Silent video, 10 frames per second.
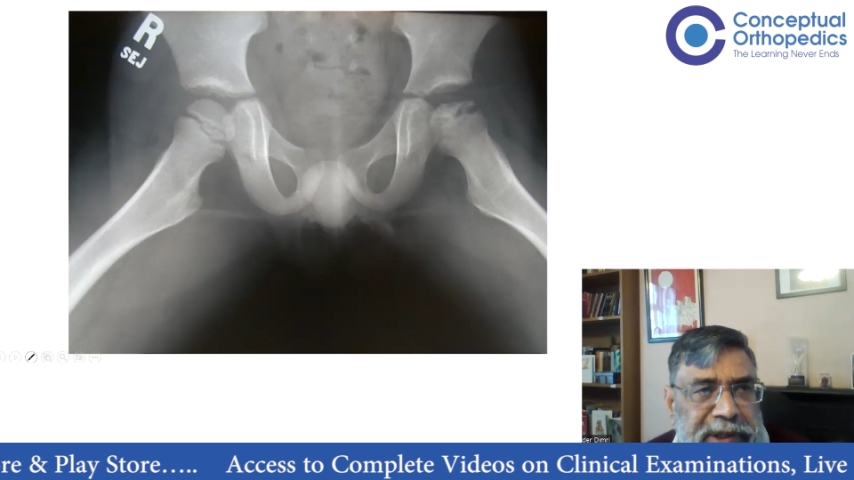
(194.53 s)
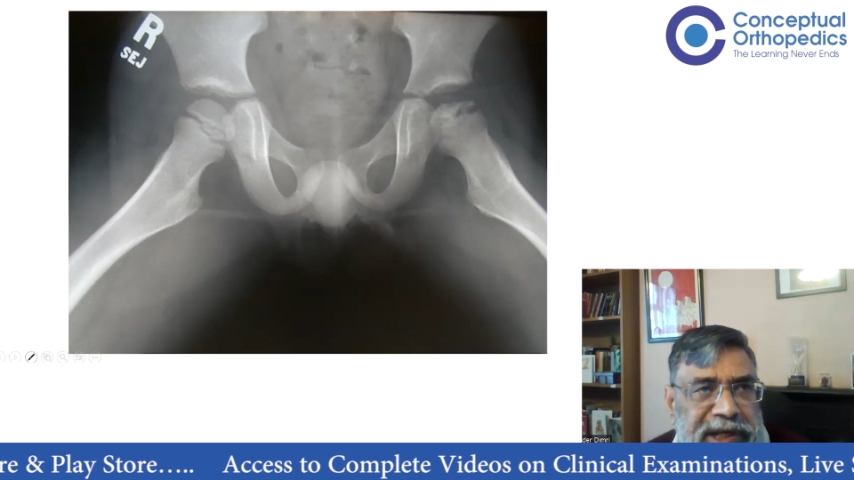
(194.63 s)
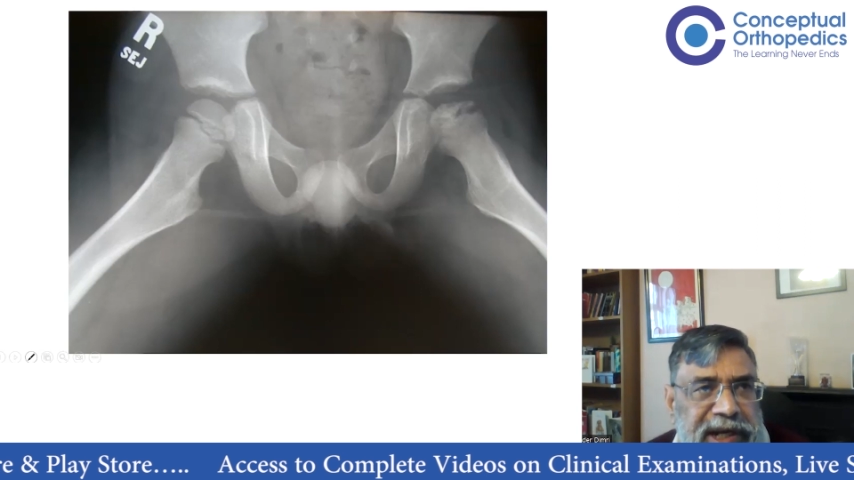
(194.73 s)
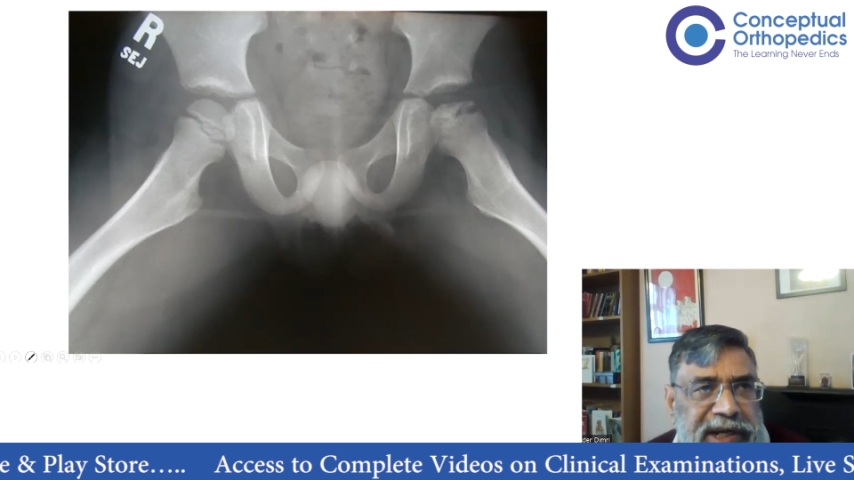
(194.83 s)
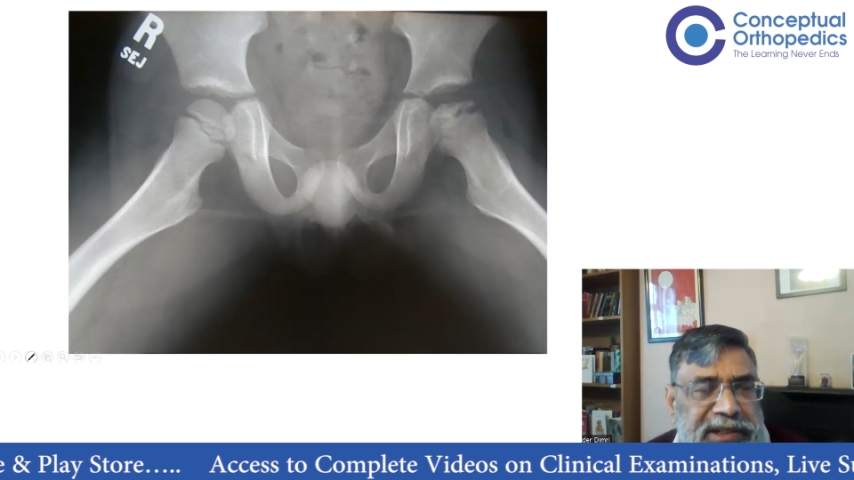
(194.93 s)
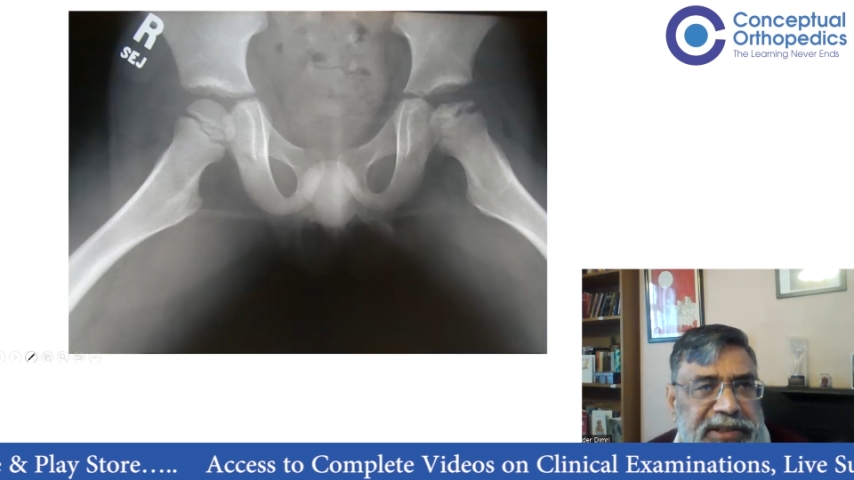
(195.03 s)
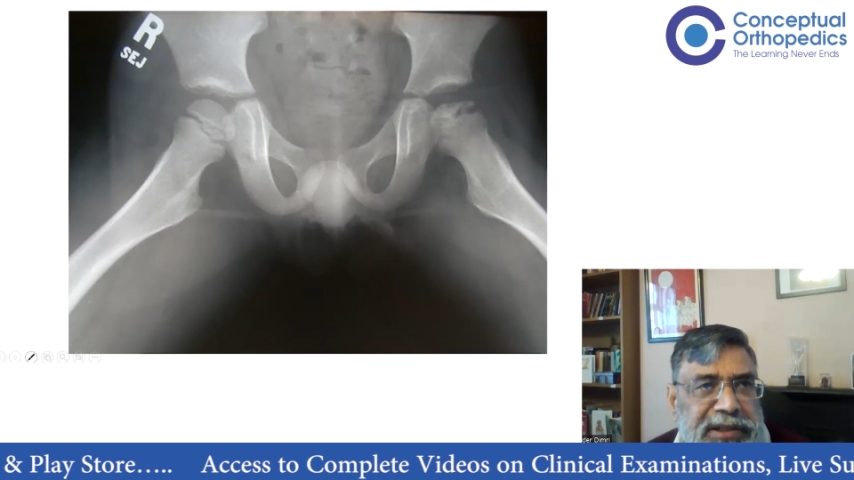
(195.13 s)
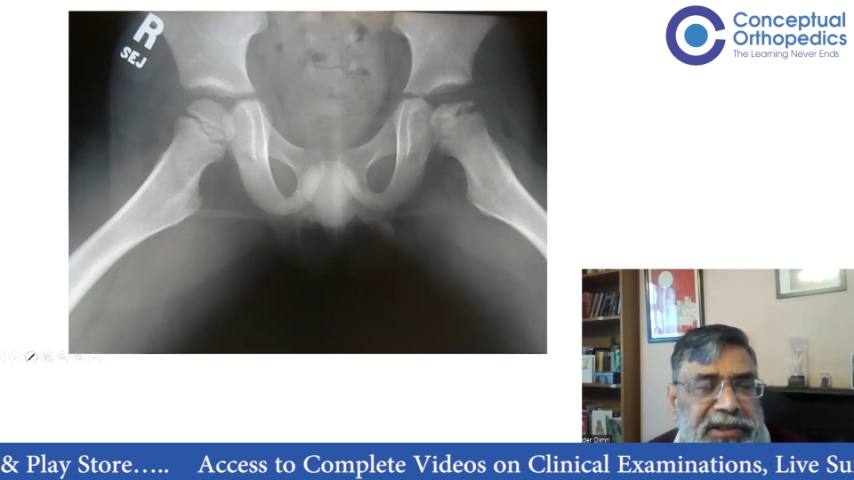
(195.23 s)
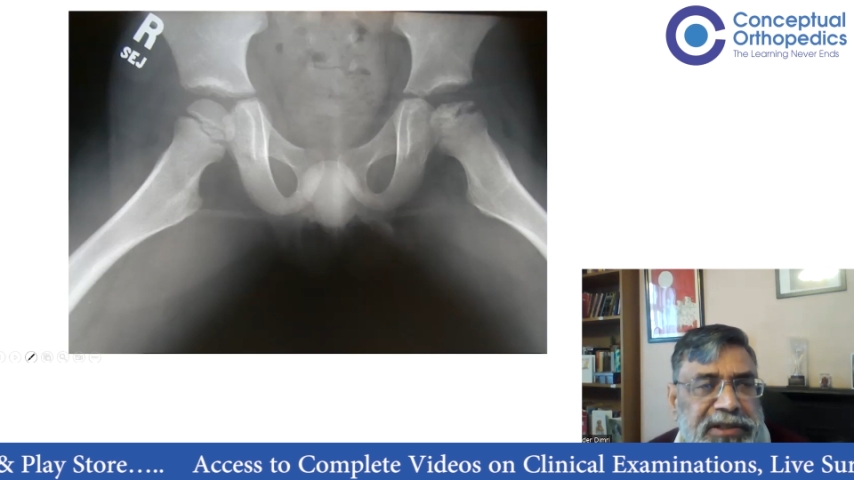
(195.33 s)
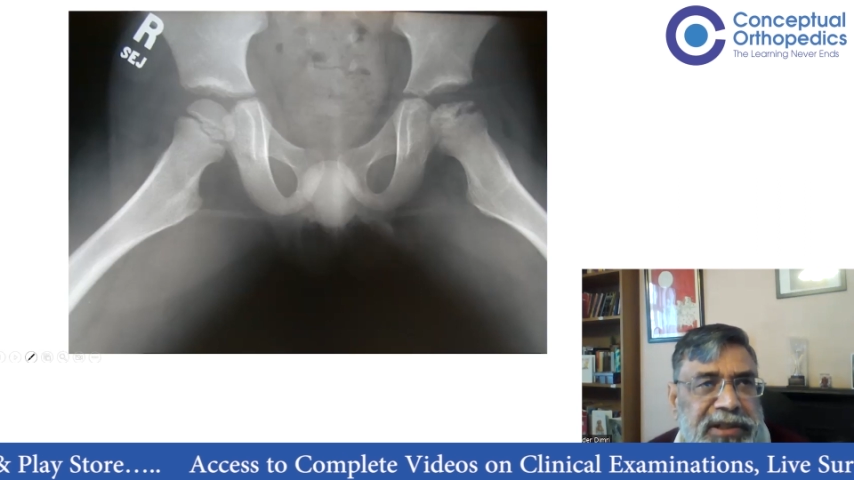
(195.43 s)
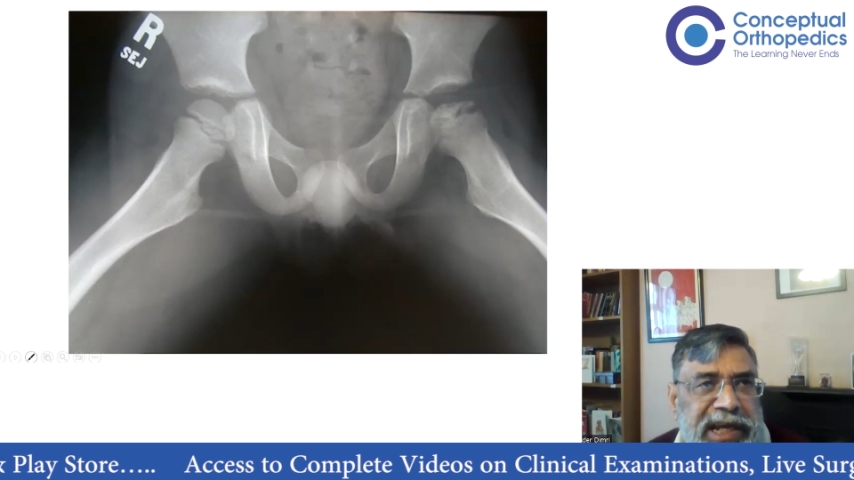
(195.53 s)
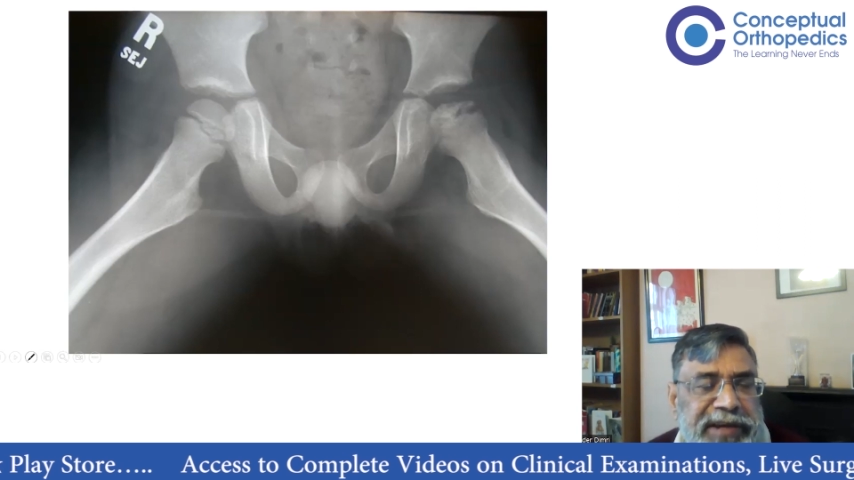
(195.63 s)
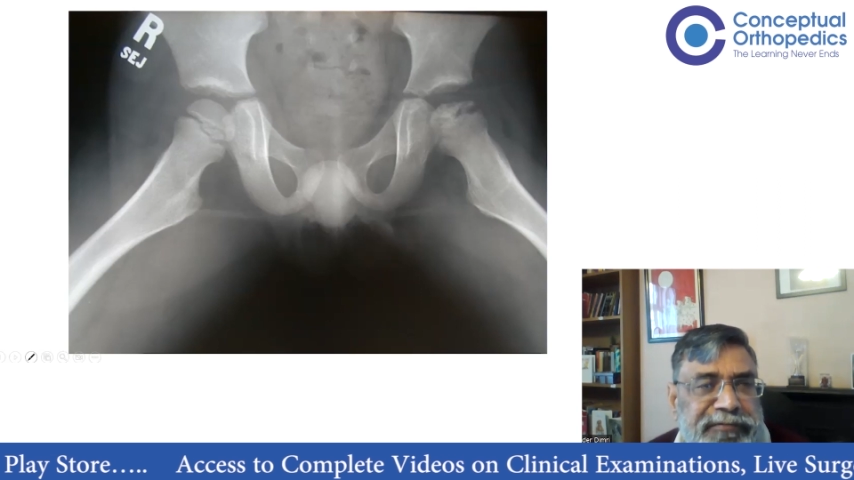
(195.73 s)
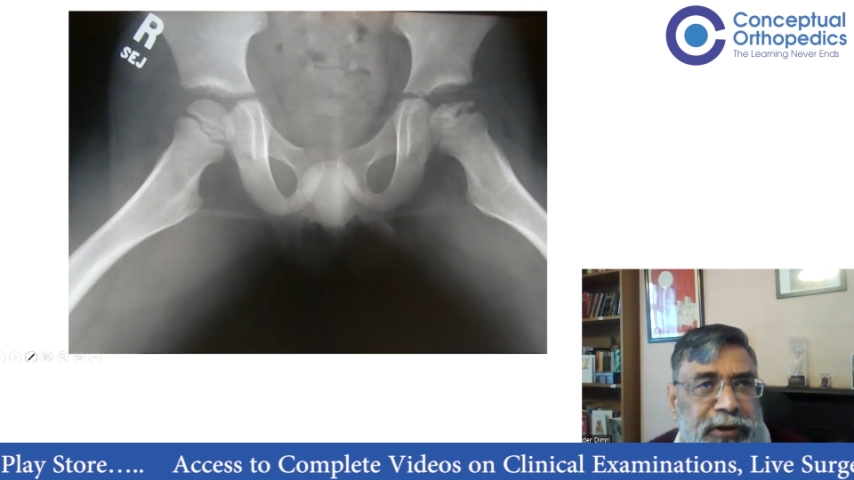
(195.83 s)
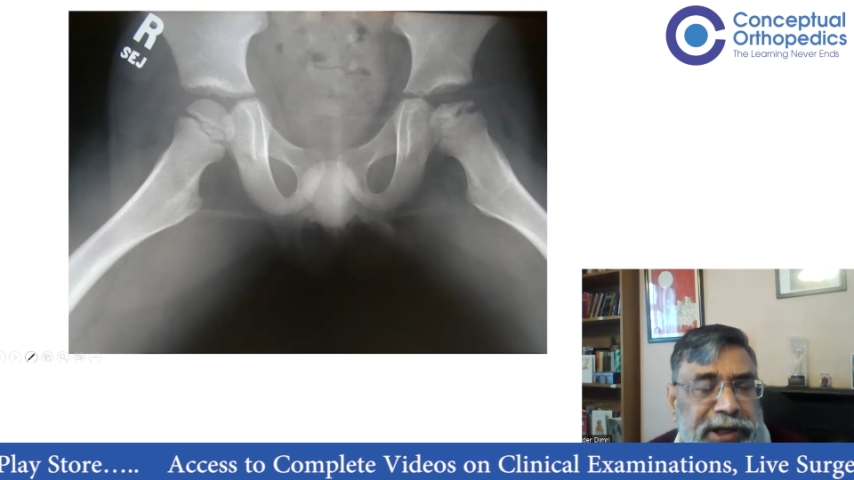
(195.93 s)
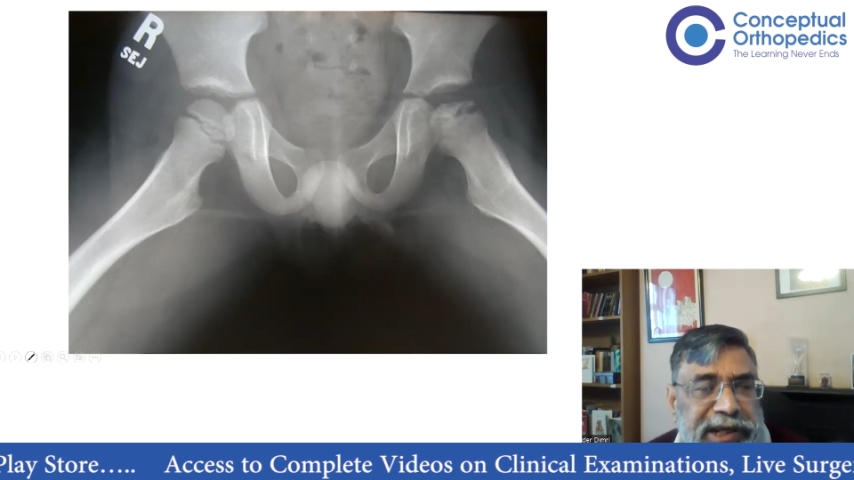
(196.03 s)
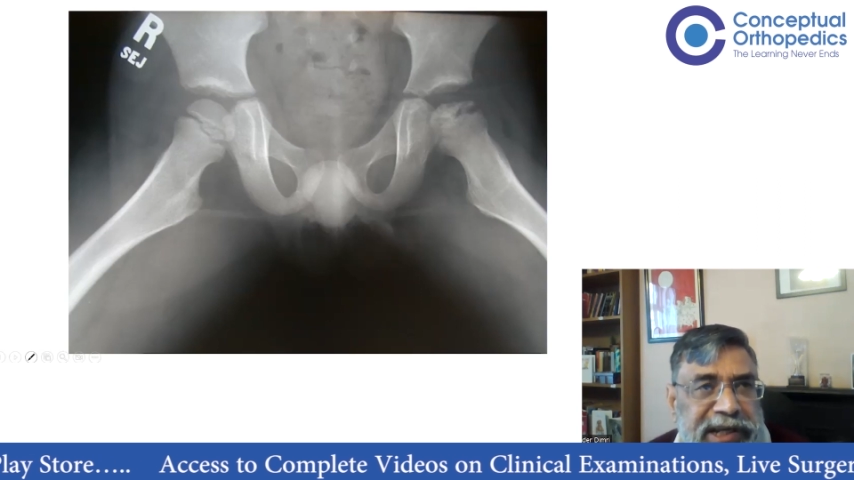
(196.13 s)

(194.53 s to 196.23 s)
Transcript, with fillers: pediatric condition like following